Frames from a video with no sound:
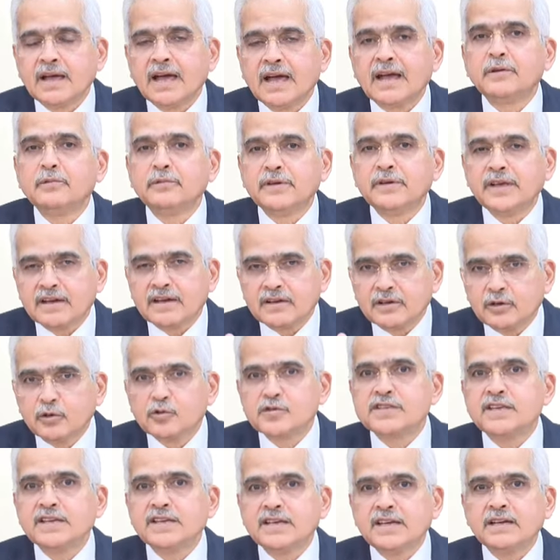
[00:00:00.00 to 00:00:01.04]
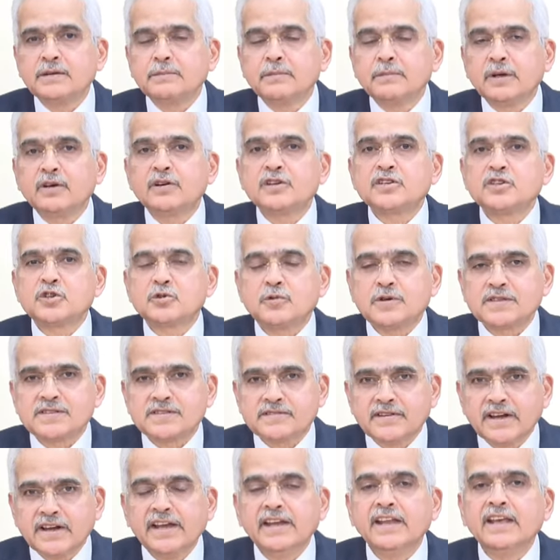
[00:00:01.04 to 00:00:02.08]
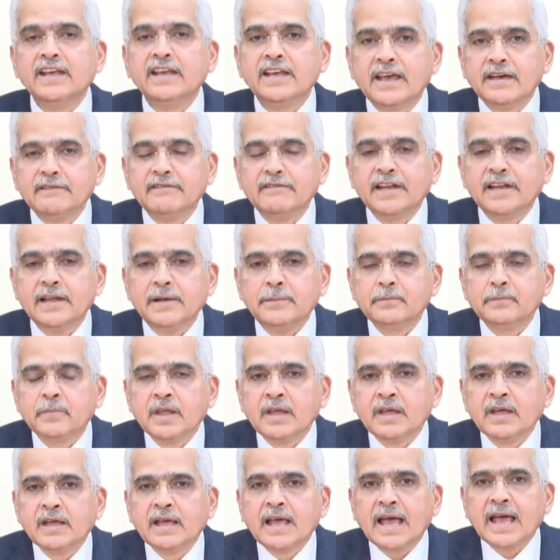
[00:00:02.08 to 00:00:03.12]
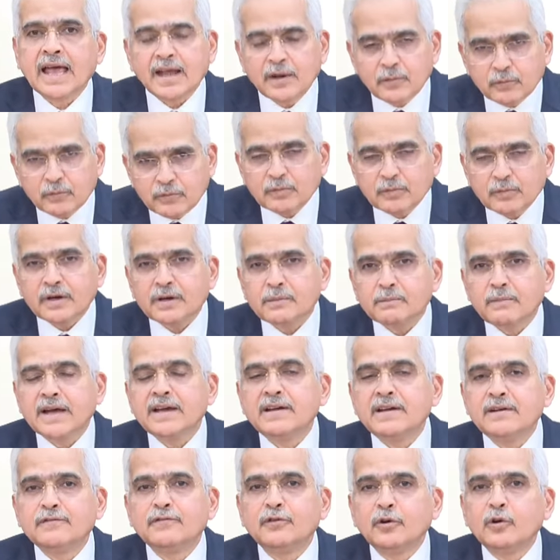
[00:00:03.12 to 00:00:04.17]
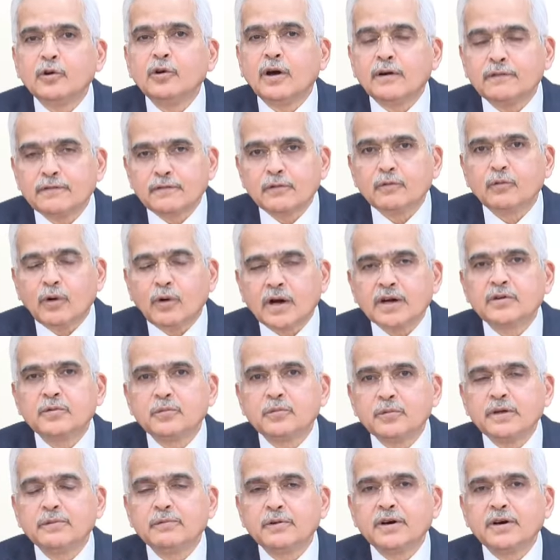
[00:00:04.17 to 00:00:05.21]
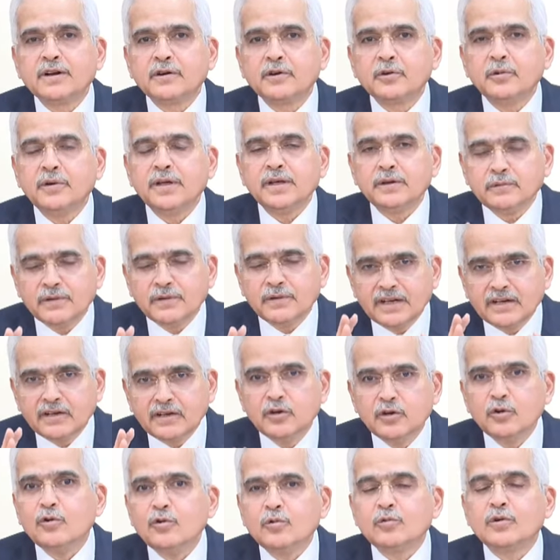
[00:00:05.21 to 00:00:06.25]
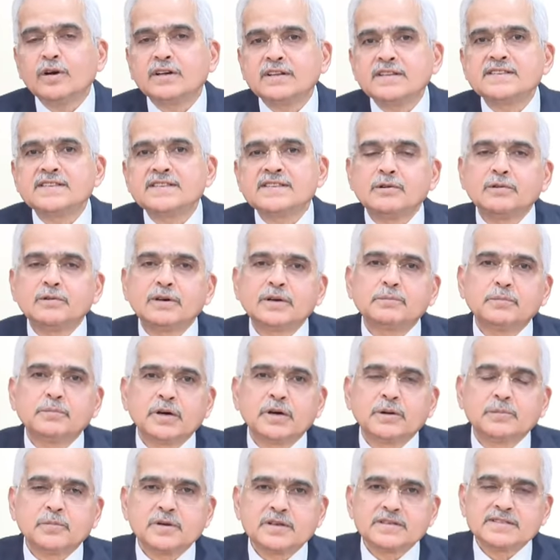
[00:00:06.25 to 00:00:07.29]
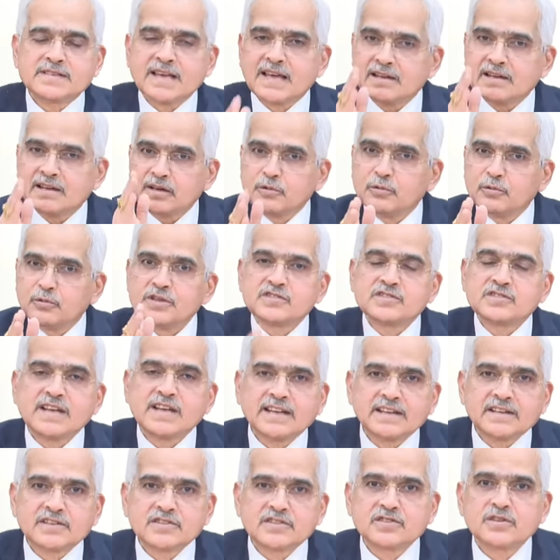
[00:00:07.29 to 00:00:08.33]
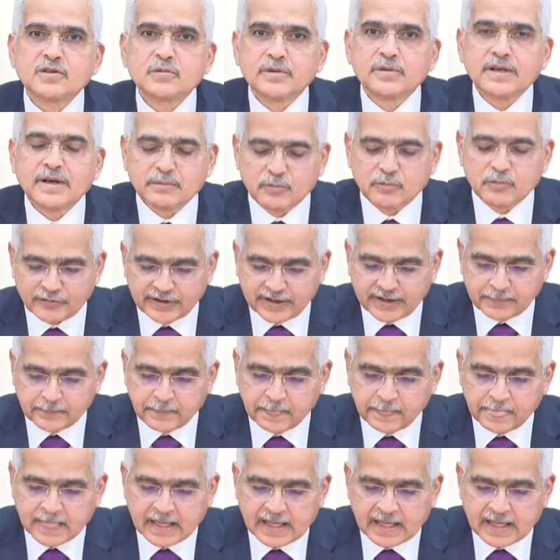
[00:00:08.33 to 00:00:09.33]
and we are using it because it was raining heavily, and we were mindful of what we were doing. We knew what is our purpose and in which direction we are moving.